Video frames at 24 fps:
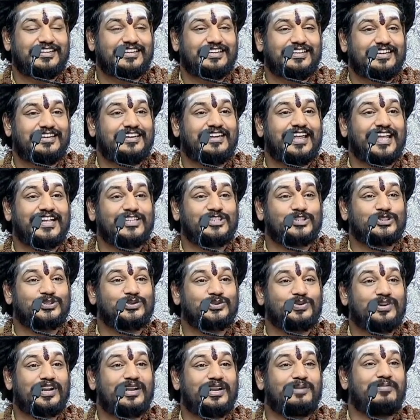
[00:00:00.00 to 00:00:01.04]

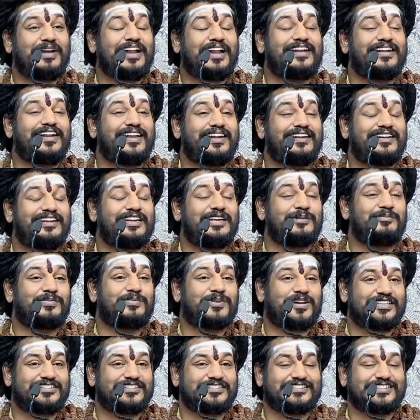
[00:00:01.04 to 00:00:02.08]
natural mandatory
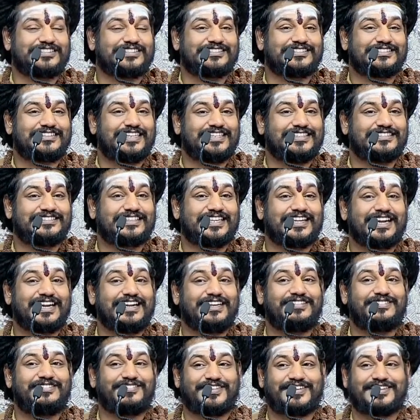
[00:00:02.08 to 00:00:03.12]
process, that is the
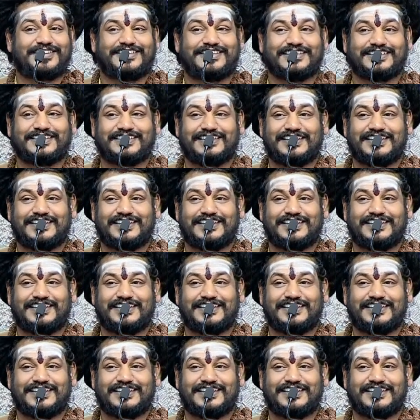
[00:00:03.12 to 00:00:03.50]
right word.